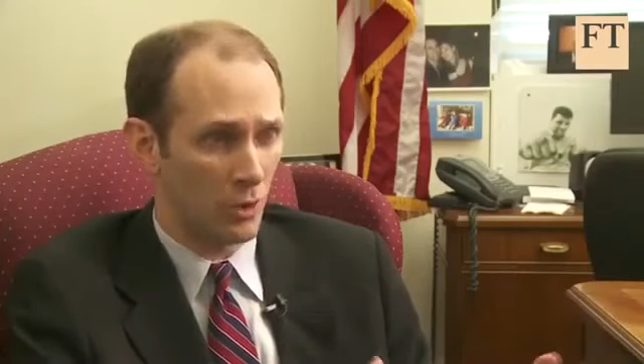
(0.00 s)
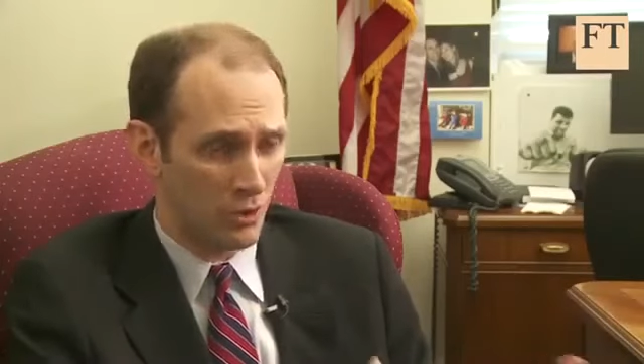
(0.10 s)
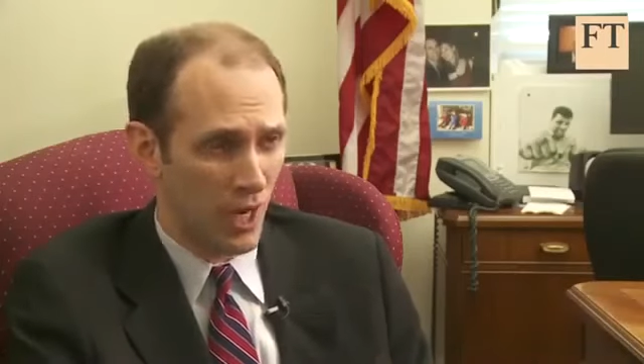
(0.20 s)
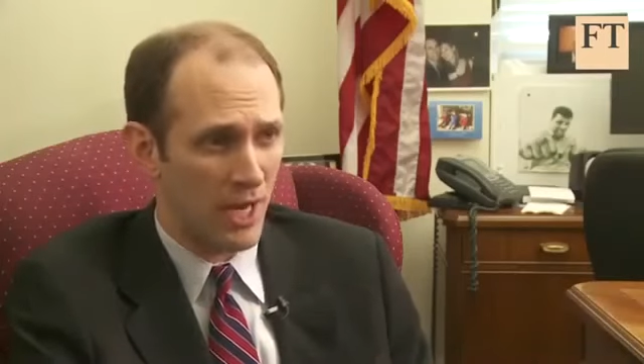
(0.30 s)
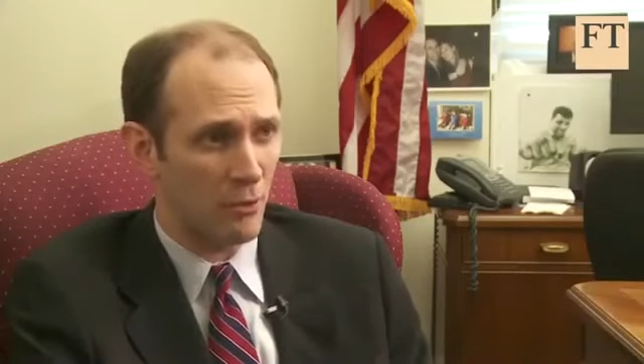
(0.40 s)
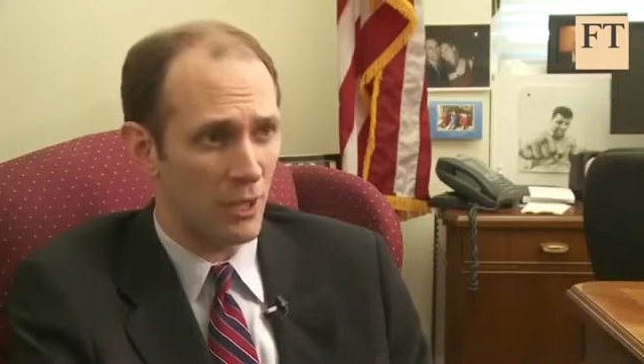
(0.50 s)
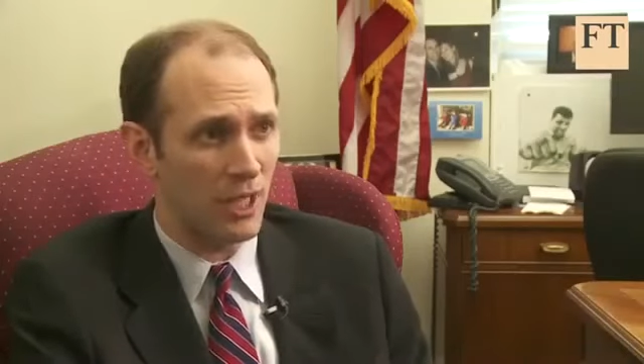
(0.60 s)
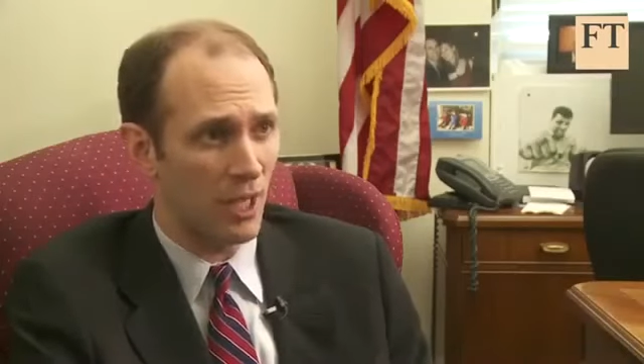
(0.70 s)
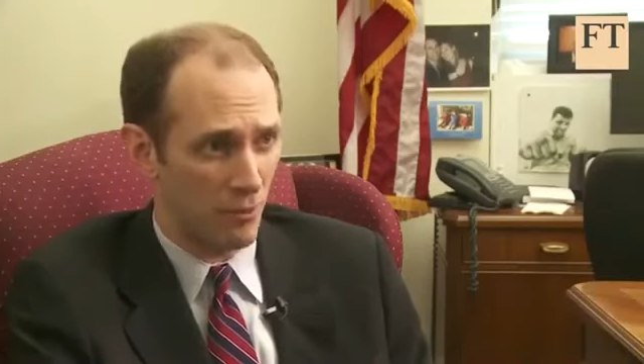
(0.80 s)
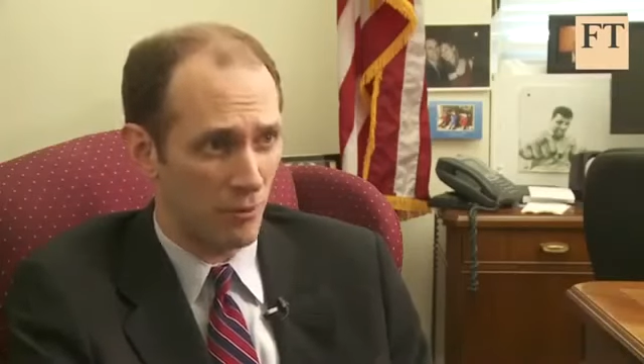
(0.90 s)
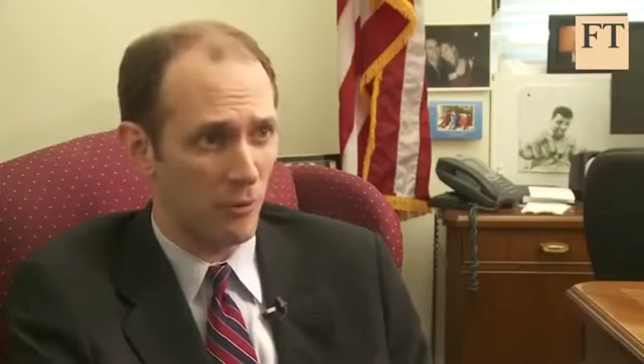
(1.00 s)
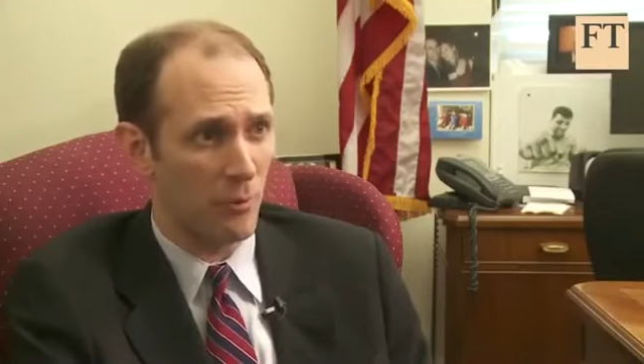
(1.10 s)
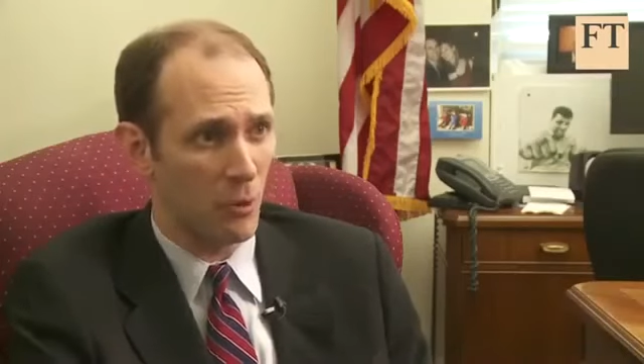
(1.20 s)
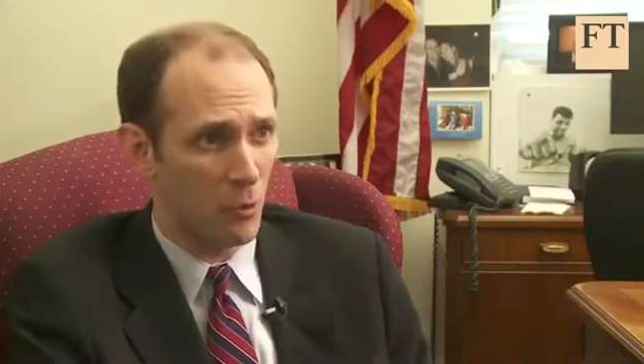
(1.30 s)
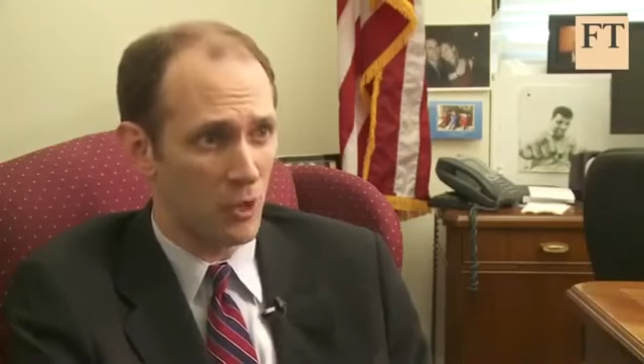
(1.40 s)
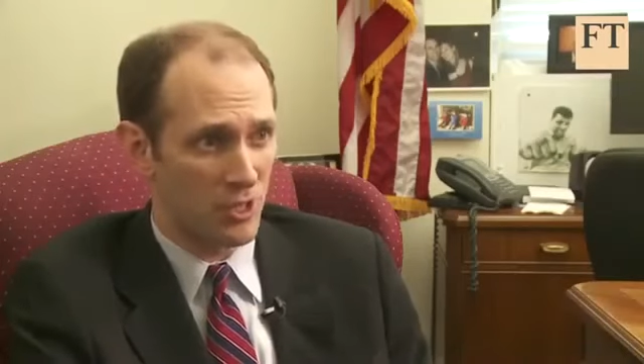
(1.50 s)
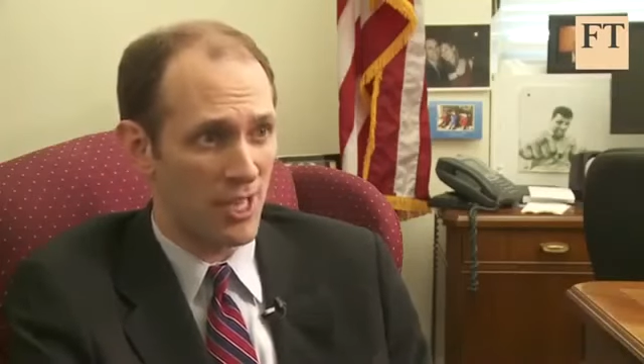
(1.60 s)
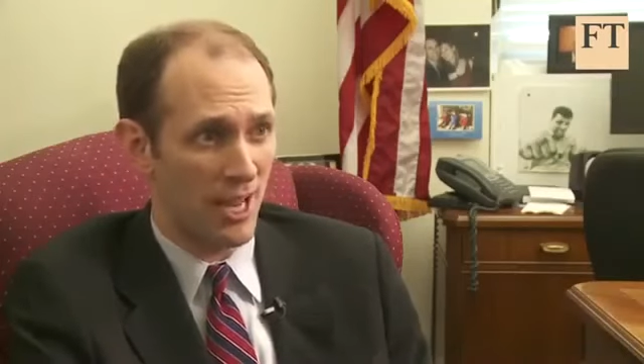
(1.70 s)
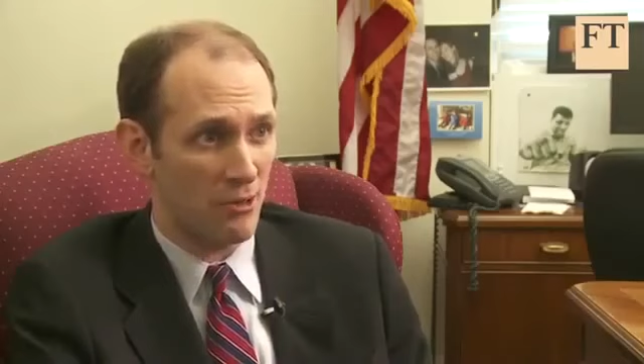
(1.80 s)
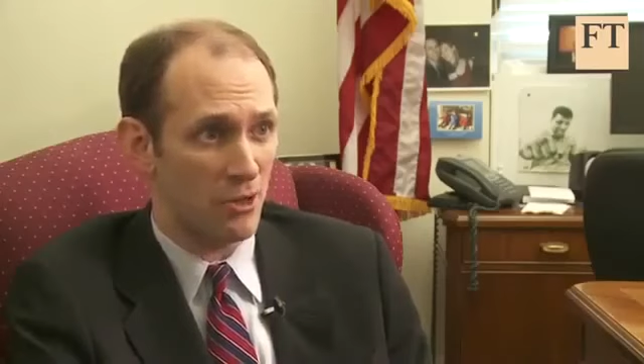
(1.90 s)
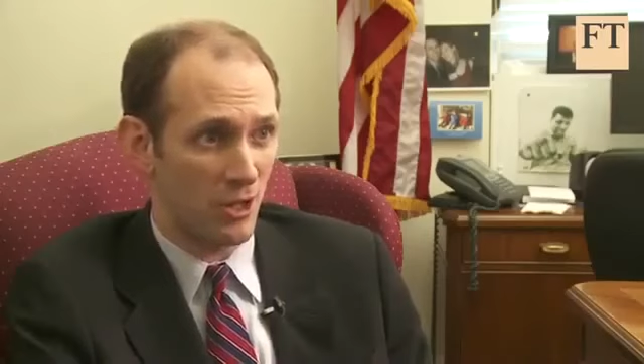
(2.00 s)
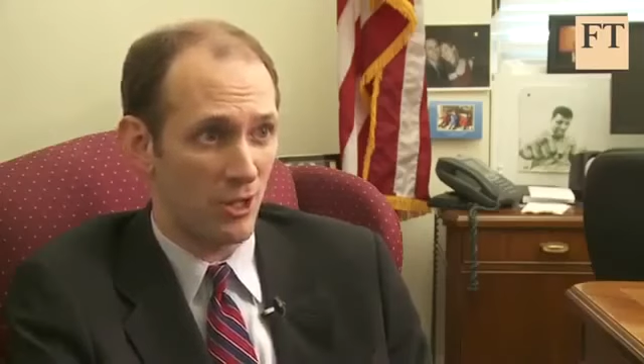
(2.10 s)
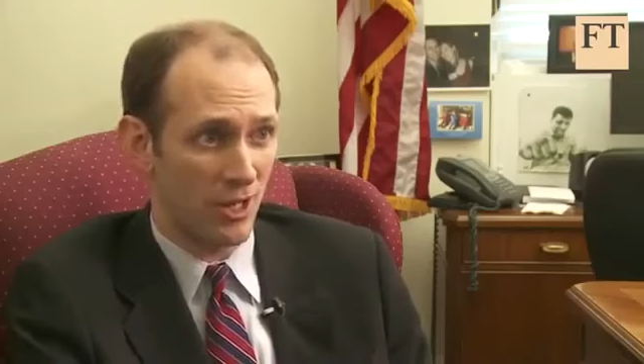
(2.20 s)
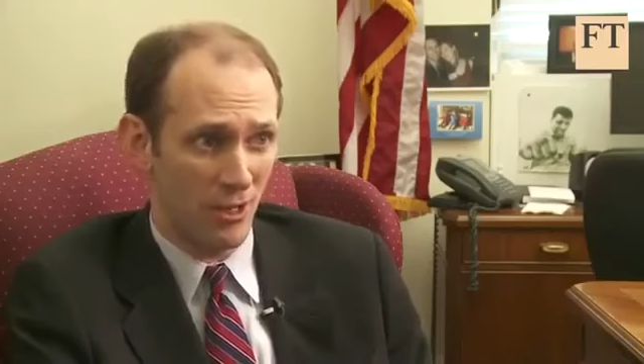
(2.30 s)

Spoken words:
We're trying to recover from the worst downturn